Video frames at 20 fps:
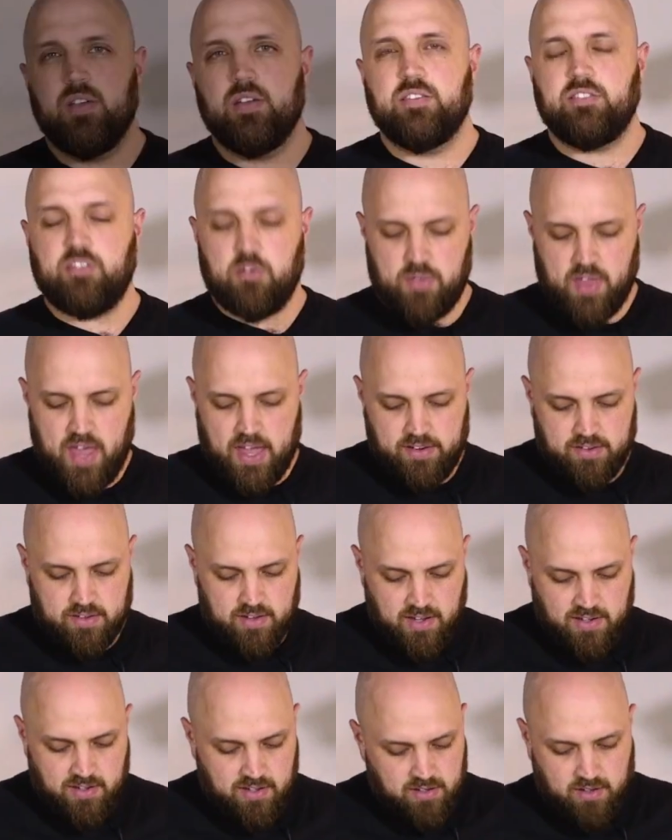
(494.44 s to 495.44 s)
So that,
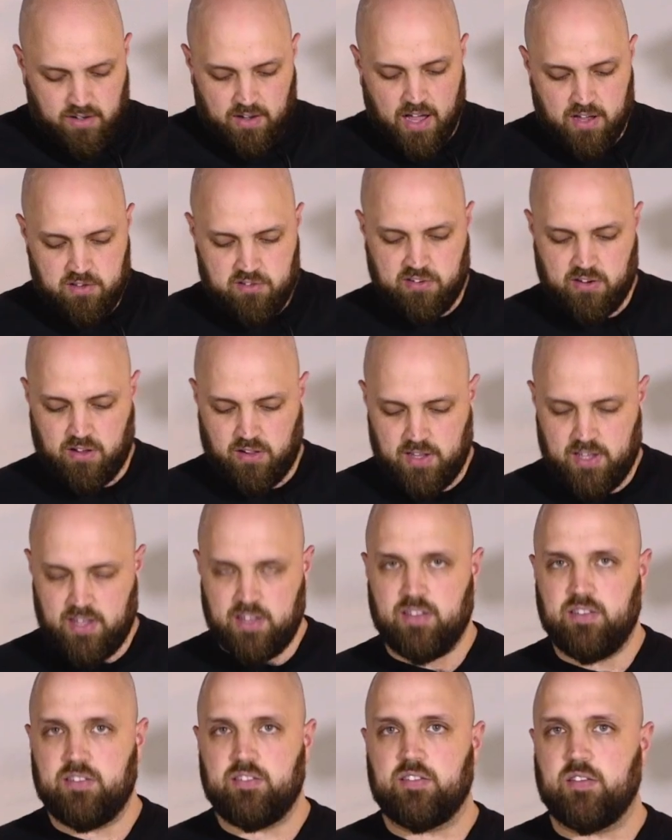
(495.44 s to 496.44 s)
in a nutshell,
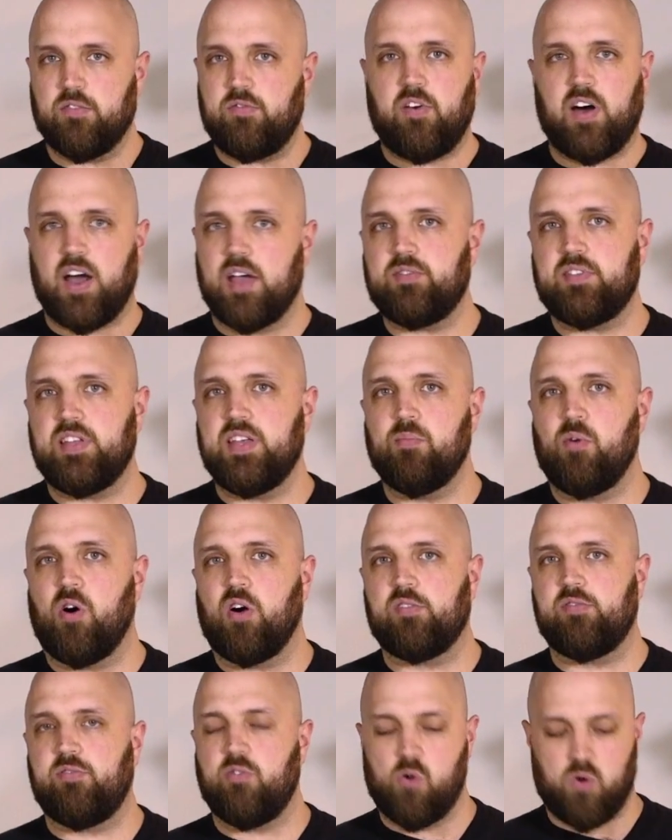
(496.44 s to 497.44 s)
is the 5D
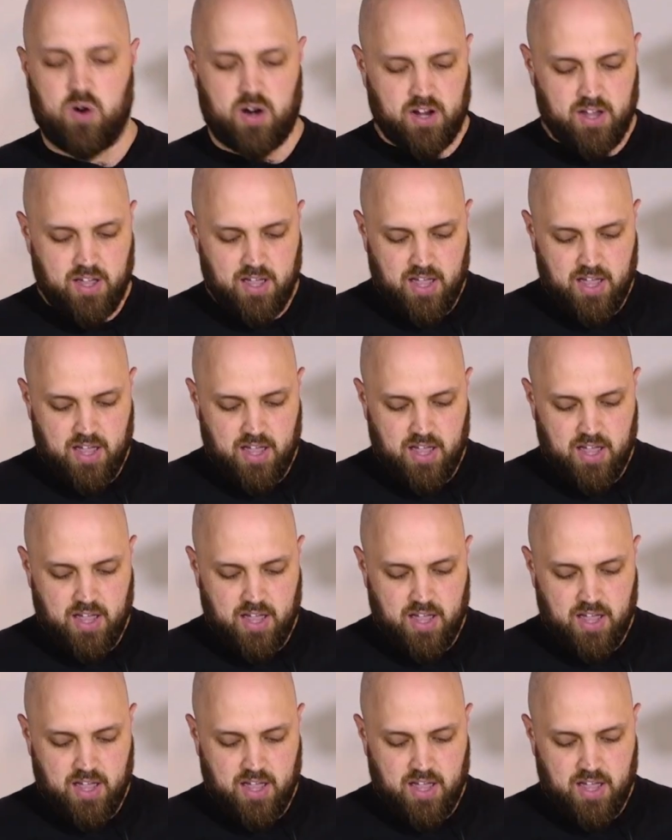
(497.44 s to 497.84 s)
Mark IV.